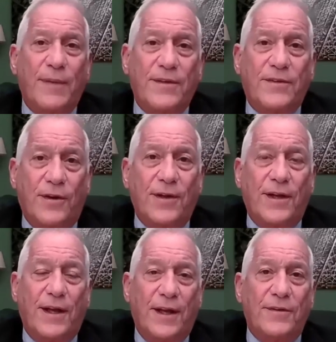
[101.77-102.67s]

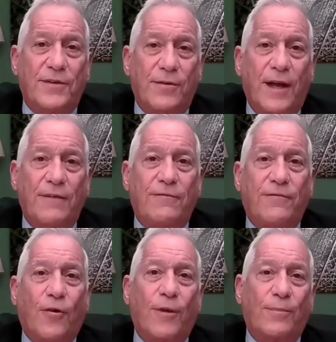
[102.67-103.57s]
AGI, benefits all
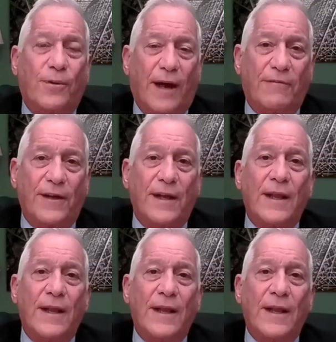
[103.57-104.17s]
of humanity.